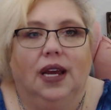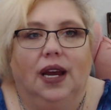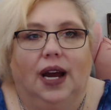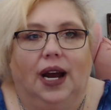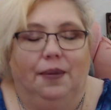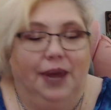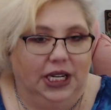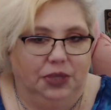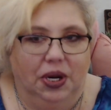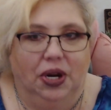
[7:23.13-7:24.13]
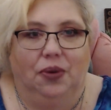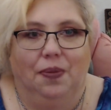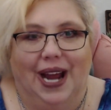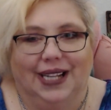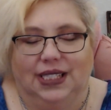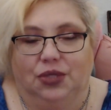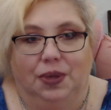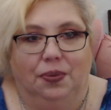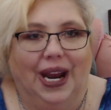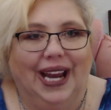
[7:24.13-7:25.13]
HBO Max has
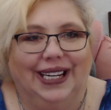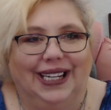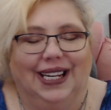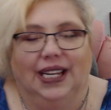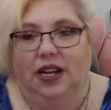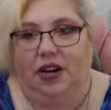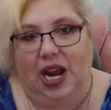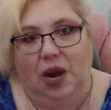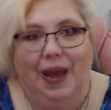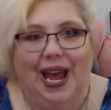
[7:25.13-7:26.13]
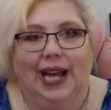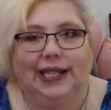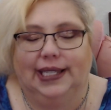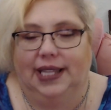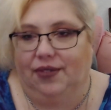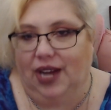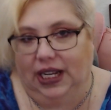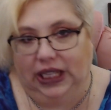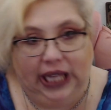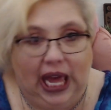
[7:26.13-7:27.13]
rebranded and they're now Max, and they've got a
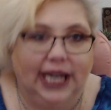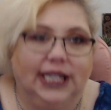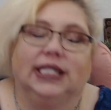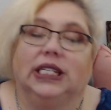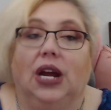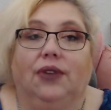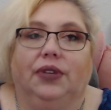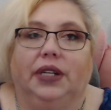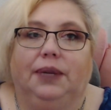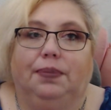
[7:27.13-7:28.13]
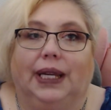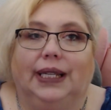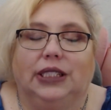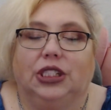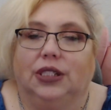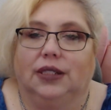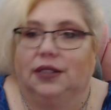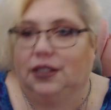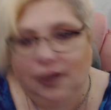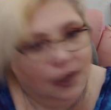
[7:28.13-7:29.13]
lot of Discovery Plus
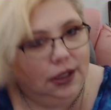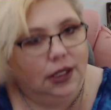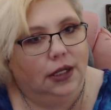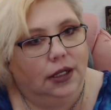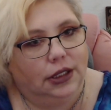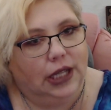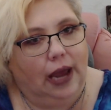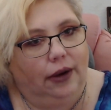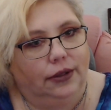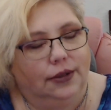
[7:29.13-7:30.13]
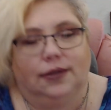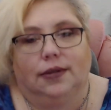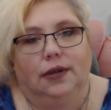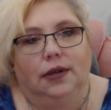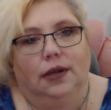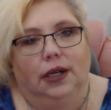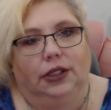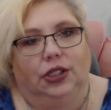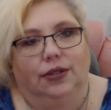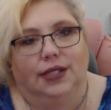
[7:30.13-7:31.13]
channels and
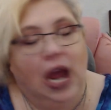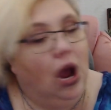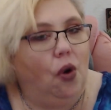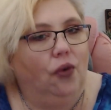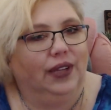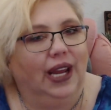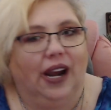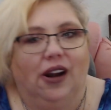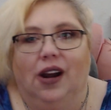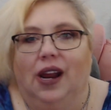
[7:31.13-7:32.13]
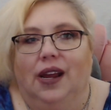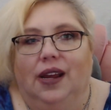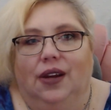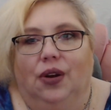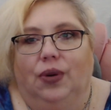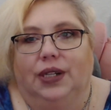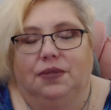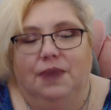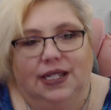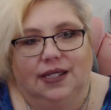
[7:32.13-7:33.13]
shows now over there, which
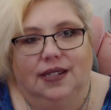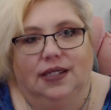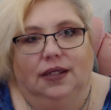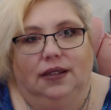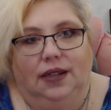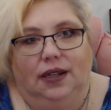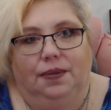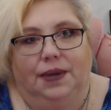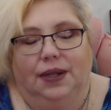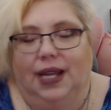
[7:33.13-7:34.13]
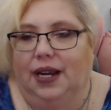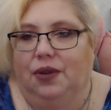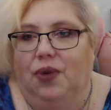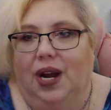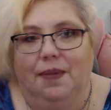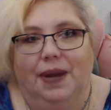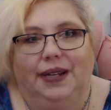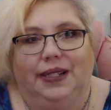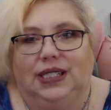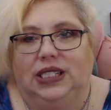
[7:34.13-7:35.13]
makes things a little bit like, why am I
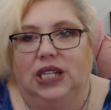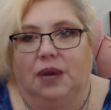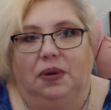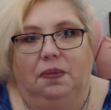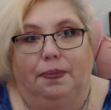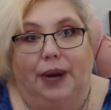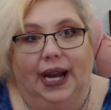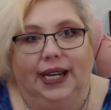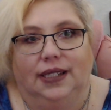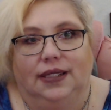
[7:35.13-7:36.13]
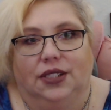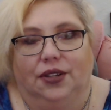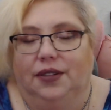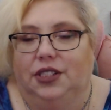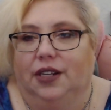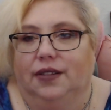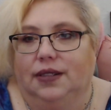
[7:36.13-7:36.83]
double buying certain shows?